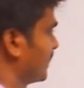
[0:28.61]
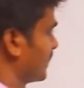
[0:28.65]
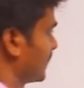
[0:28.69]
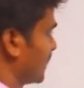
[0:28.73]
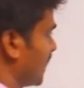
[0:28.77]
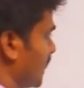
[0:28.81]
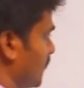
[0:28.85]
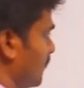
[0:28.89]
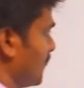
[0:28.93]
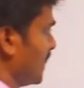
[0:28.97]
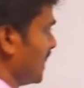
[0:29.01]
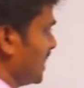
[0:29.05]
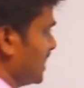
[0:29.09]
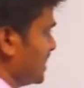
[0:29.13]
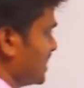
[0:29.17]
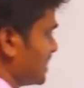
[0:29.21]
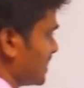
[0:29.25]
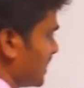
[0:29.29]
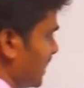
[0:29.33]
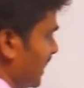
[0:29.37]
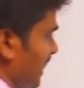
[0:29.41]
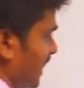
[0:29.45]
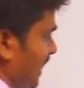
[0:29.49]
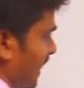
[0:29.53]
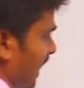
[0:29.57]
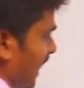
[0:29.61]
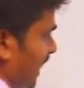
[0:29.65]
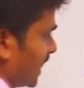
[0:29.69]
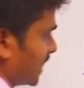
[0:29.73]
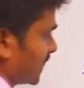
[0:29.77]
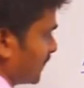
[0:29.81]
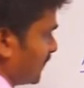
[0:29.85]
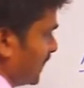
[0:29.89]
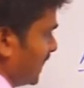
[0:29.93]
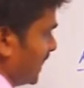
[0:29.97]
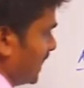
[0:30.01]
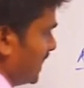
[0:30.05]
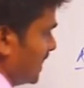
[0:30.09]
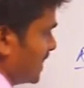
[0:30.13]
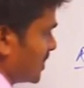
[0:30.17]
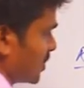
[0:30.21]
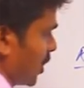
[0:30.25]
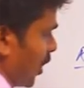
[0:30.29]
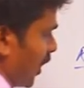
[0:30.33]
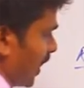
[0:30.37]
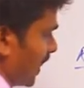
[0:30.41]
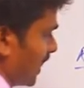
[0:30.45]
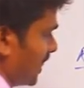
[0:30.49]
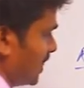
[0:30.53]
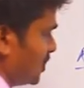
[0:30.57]
That means XB is
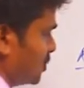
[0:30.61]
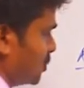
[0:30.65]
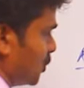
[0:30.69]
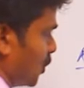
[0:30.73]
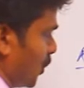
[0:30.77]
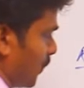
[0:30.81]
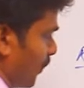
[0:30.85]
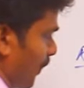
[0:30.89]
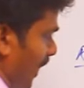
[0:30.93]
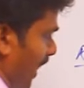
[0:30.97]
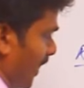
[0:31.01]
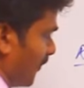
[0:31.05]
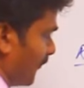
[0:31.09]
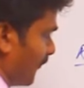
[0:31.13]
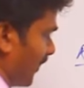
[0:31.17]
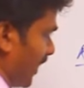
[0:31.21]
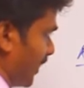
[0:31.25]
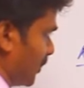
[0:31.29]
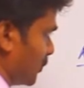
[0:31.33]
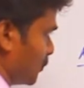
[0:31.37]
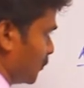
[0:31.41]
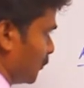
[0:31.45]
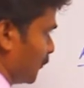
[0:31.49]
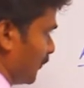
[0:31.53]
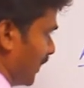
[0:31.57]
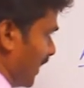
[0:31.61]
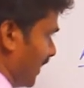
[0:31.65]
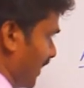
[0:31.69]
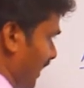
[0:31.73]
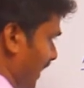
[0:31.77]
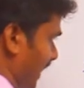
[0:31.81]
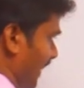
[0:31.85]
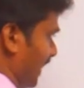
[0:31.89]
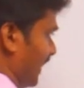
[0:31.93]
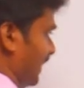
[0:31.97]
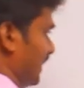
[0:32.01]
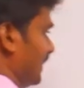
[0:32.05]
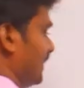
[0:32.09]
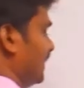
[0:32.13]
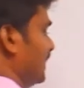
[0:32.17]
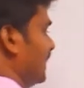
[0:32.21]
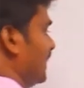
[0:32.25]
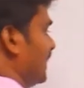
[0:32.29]
already 0.525 na.